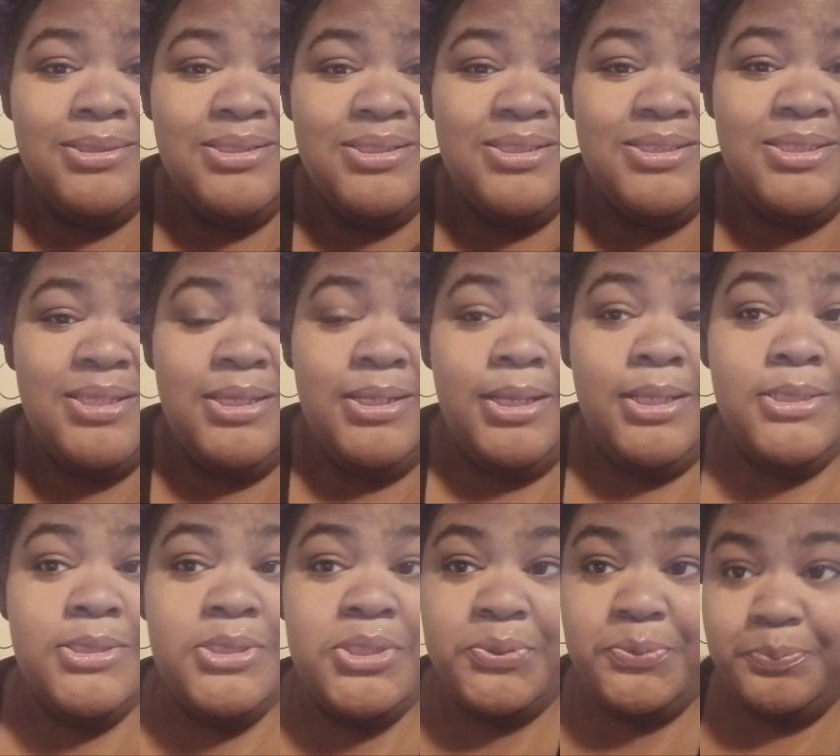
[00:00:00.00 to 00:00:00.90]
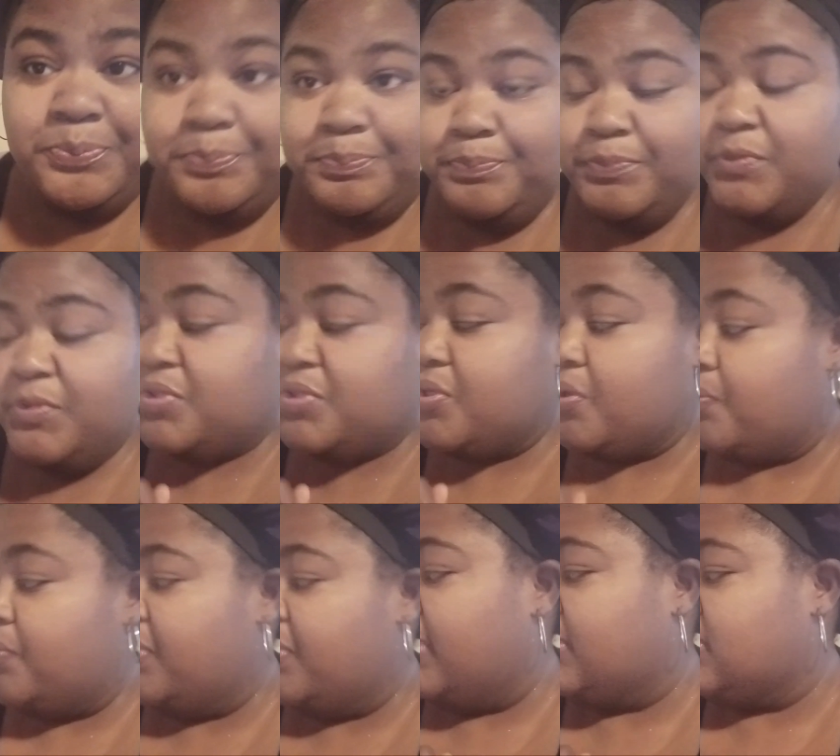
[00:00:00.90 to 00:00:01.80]
1018. So we
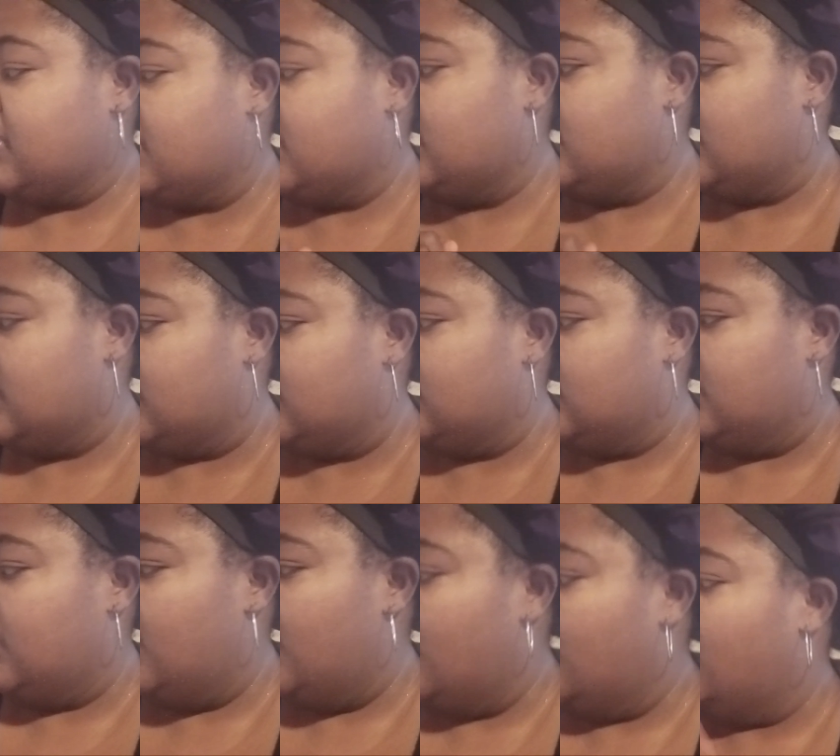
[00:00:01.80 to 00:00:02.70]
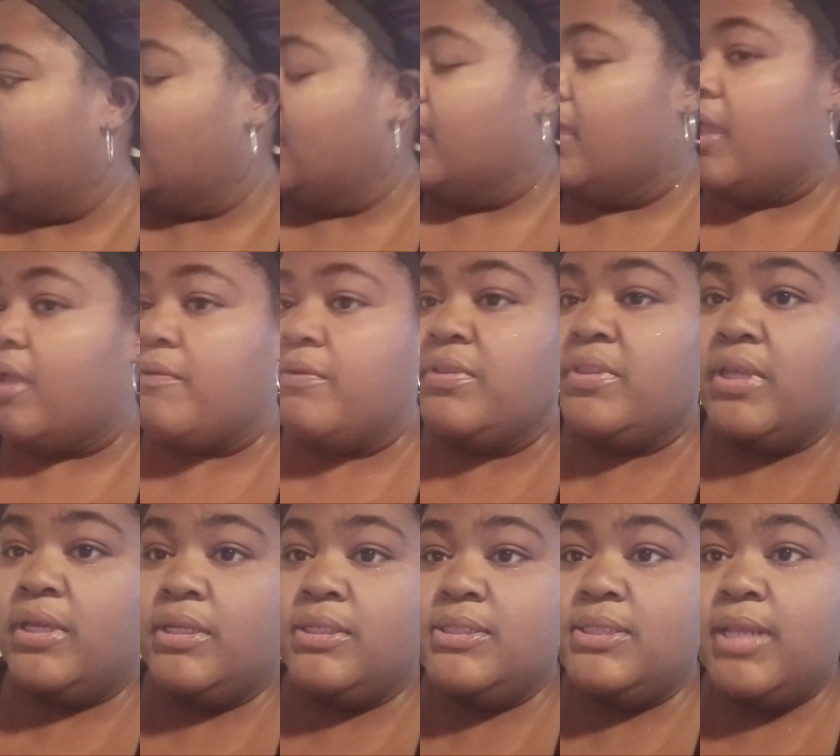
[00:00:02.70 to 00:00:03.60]
got to get done everything
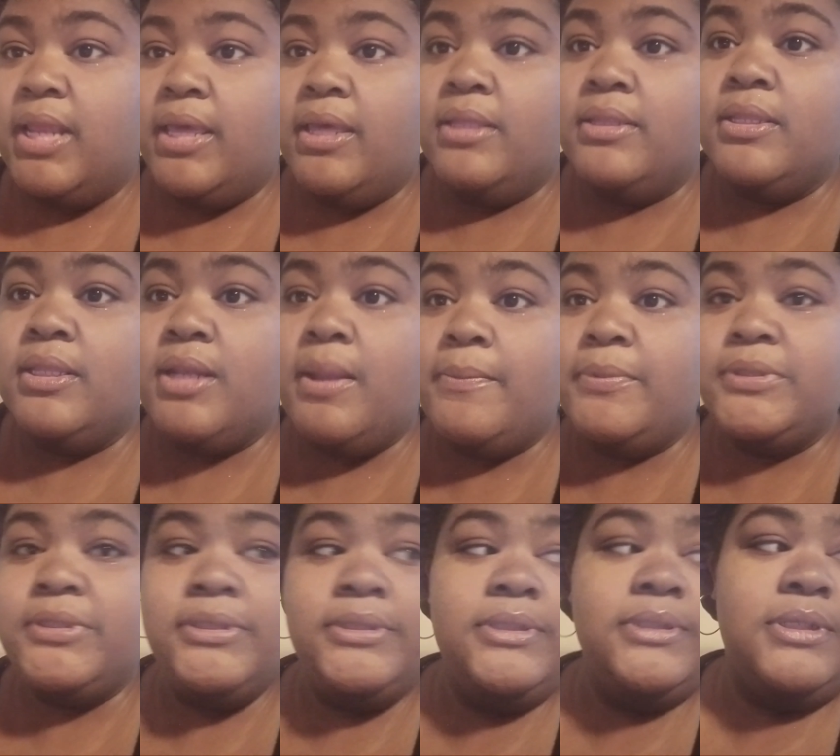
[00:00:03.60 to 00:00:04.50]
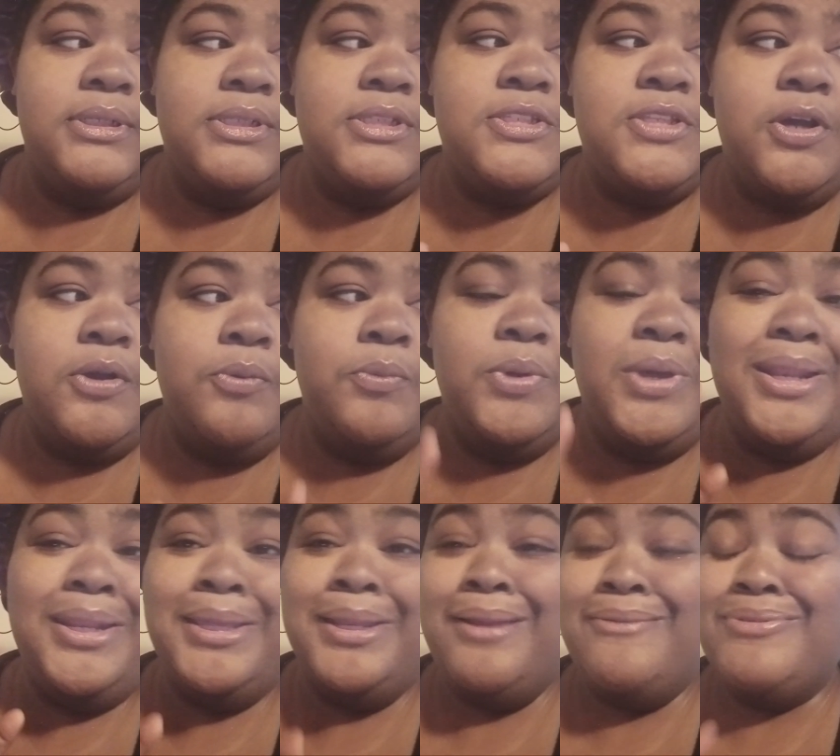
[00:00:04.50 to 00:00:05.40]
today. And then I'm gonna cook. So we gotta
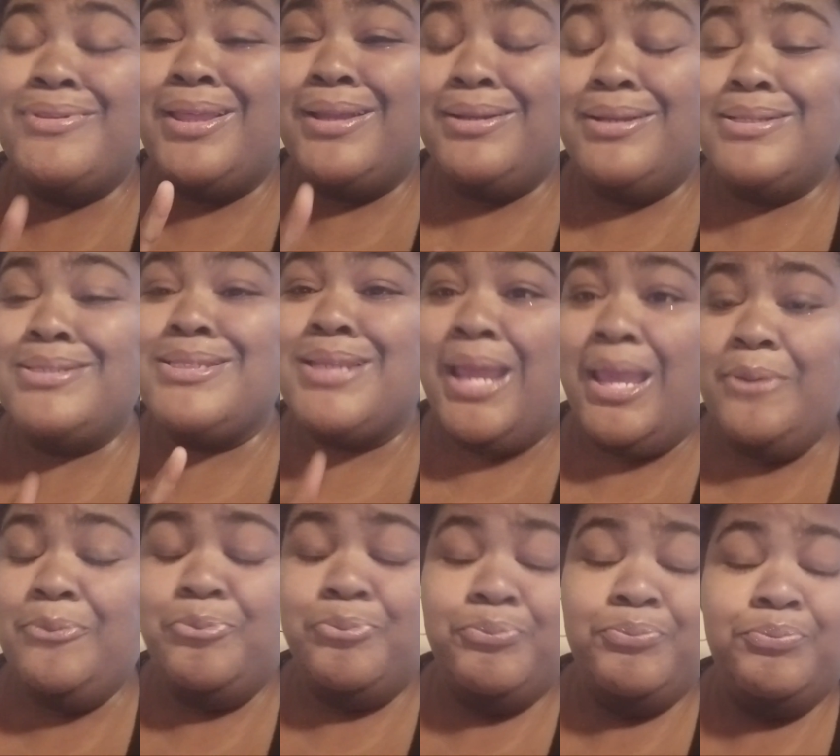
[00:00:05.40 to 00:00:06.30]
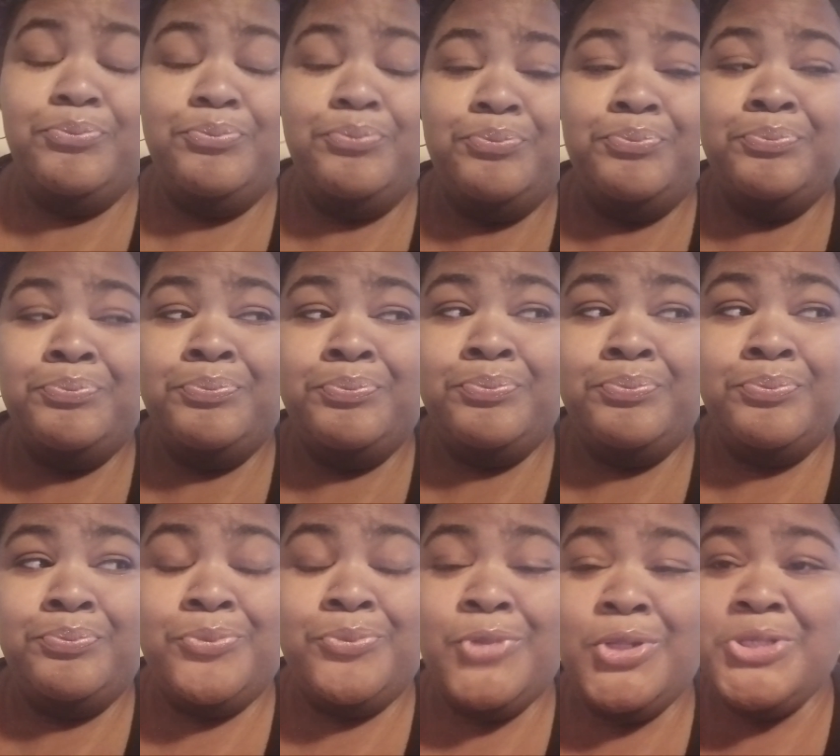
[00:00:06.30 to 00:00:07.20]
get everything done today.
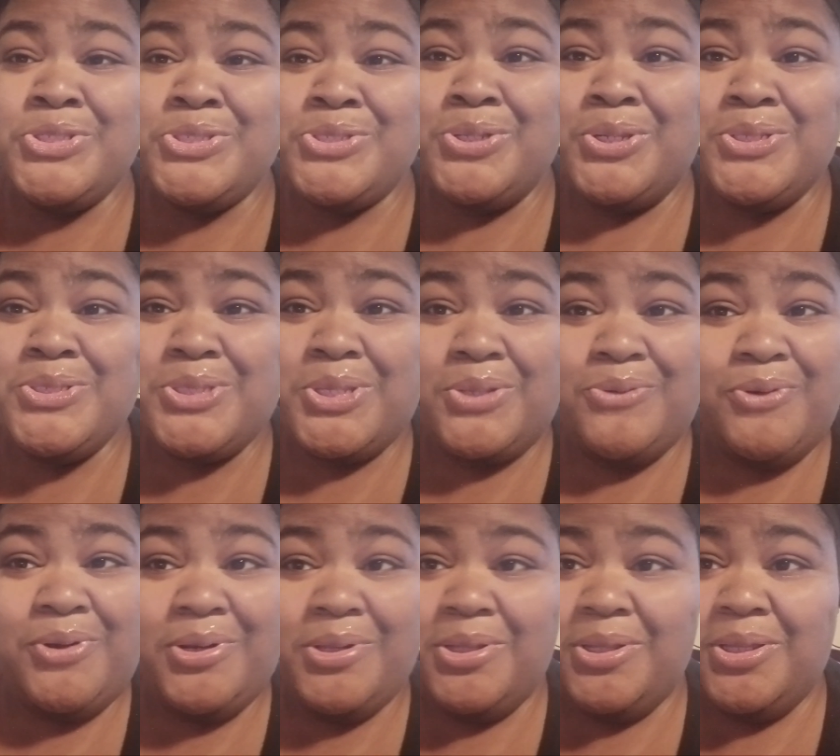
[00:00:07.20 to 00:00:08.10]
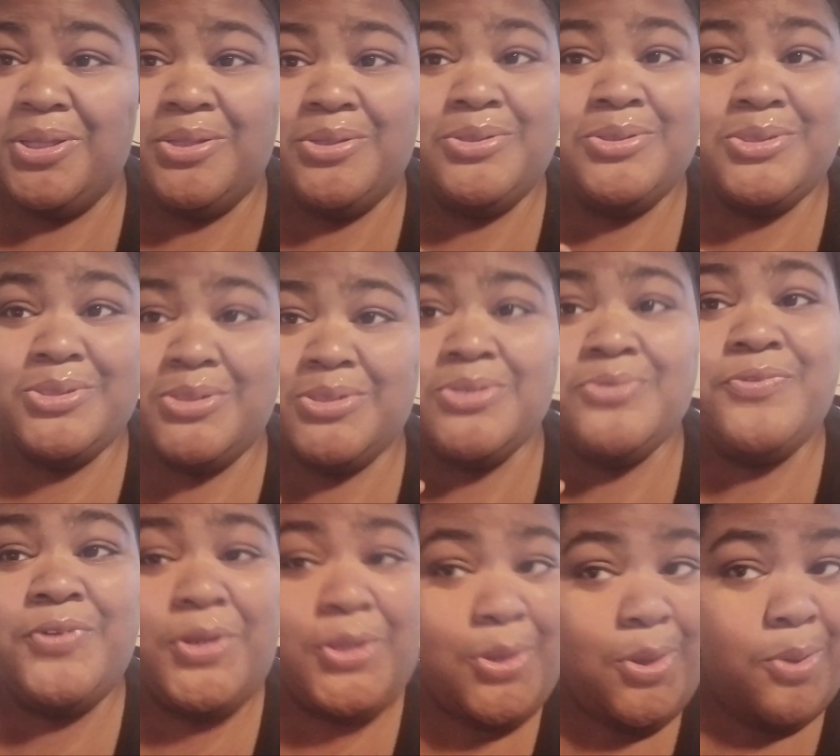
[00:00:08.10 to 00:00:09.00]
So let's get ready and get into this
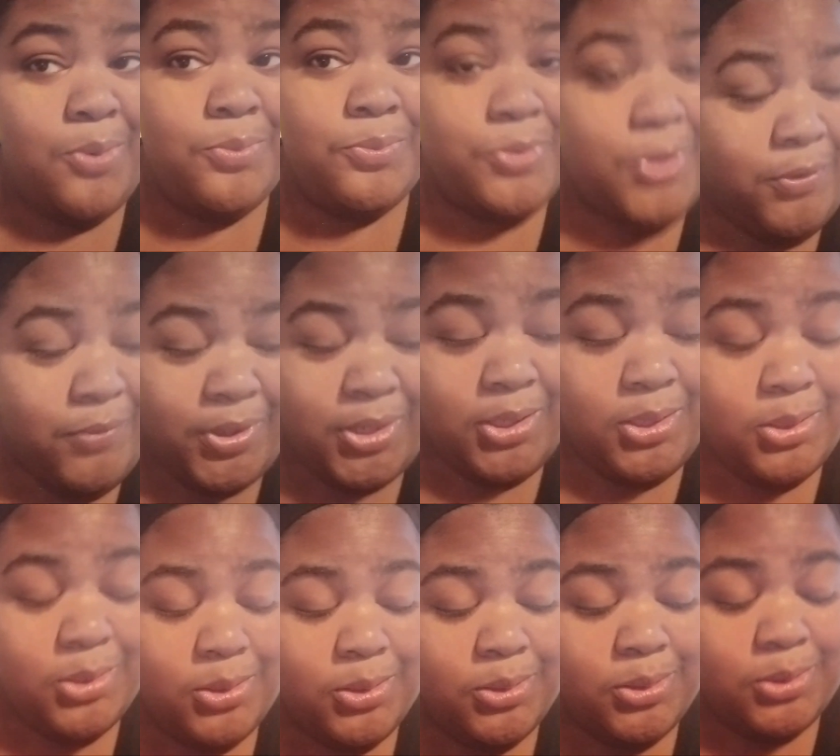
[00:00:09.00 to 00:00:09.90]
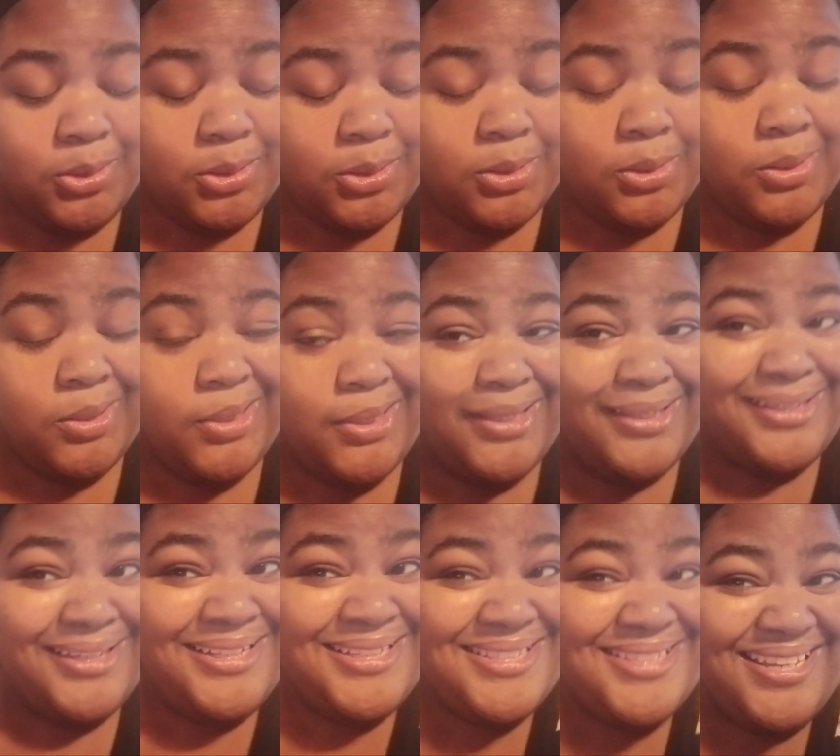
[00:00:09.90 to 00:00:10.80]
video. You ready?
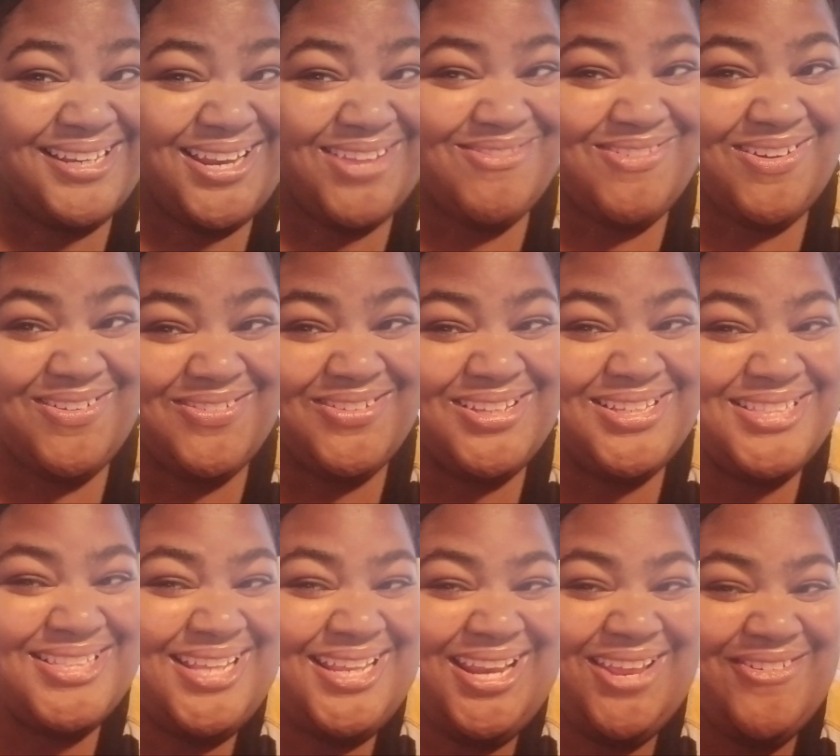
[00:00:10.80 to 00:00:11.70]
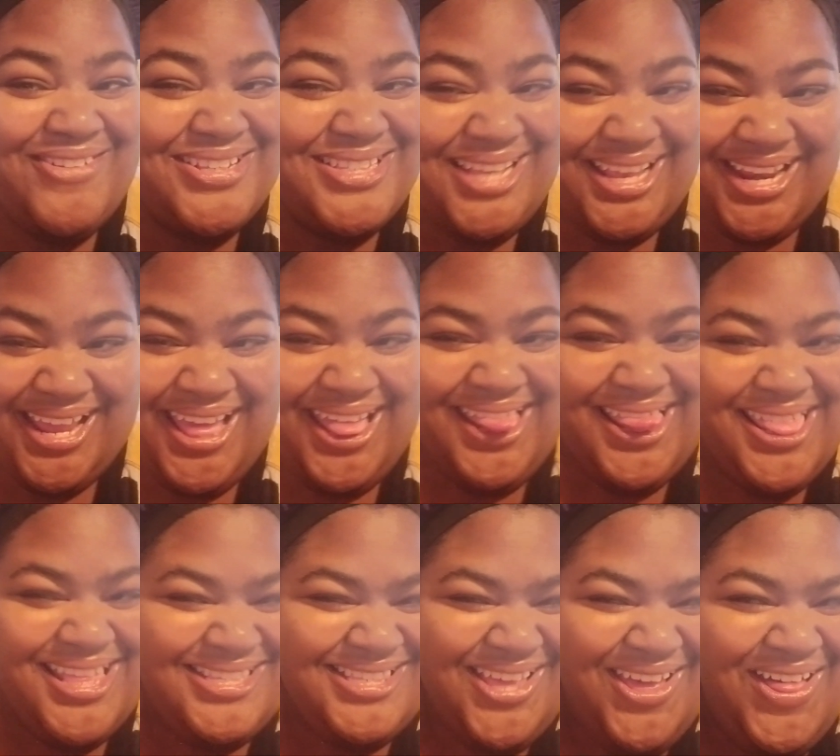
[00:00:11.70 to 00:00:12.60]
It's Sunday, baby. Sunday we said it. Let's
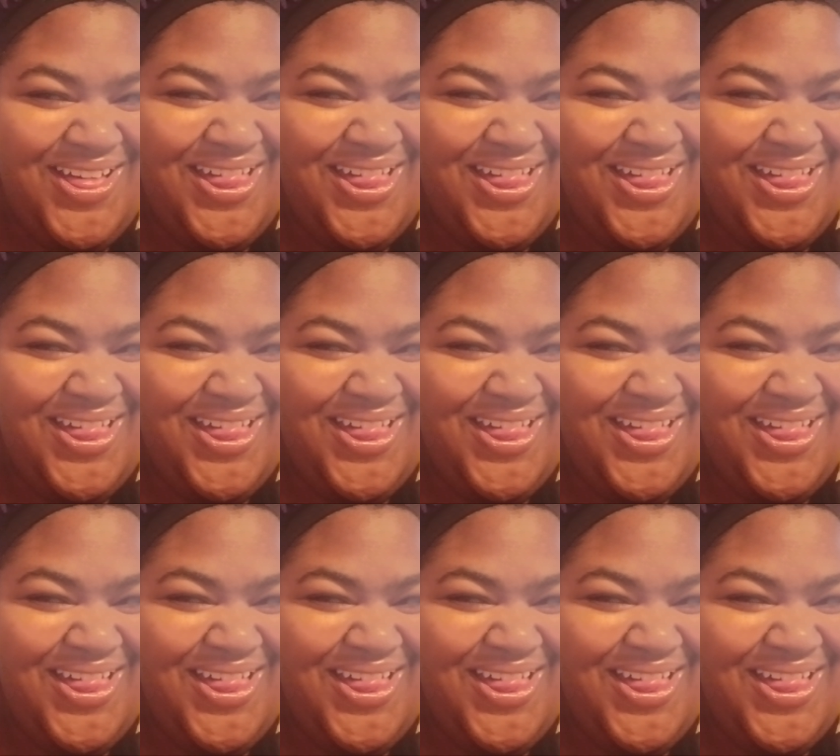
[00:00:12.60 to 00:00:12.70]
go.